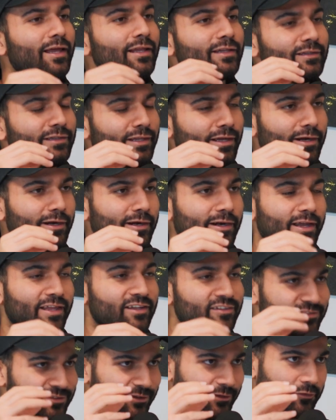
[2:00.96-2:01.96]
their
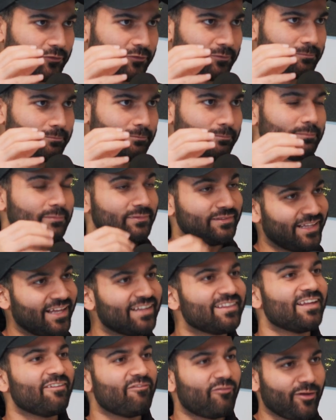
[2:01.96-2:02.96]
insult,
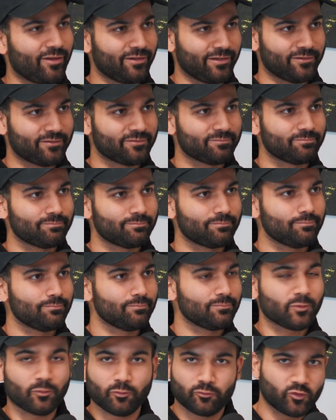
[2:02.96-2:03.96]
then they feel it.
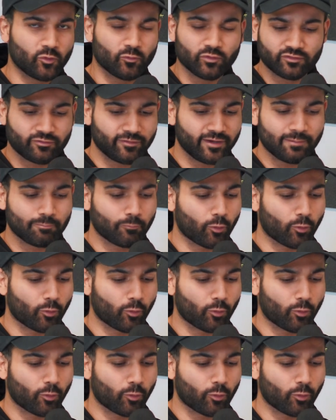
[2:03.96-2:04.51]
Because you will feel it